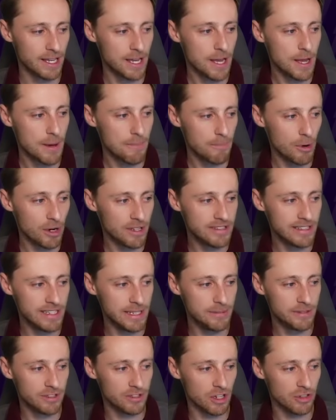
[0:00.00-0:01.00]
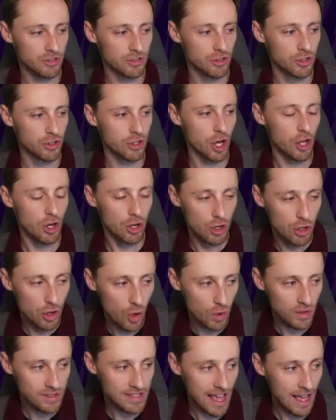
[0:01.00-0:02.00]
my team starts to look a
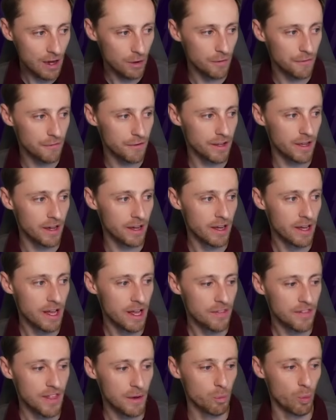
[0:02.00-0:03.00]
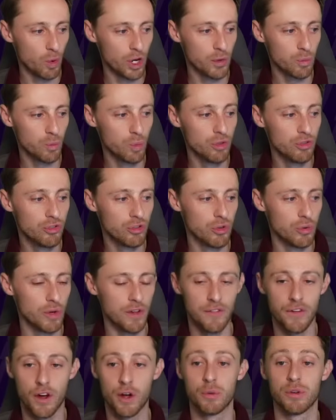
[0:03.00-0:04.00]
lot healthier than what it would do if
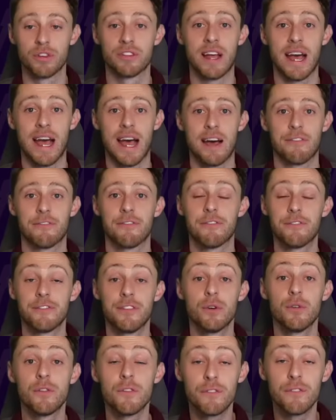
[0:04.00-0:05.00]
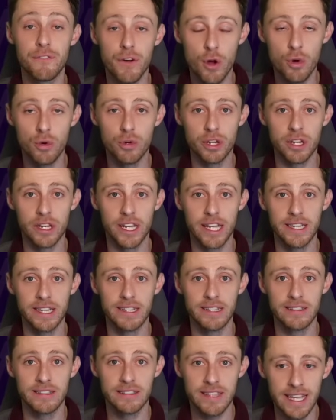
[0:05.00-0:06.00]
I was to have Phil Foden in this
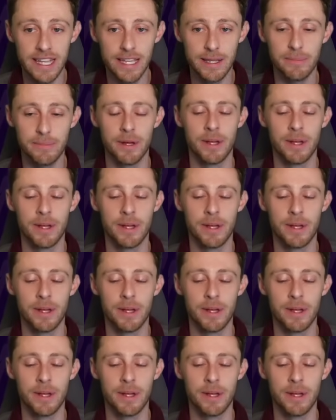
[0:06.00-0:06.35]
team.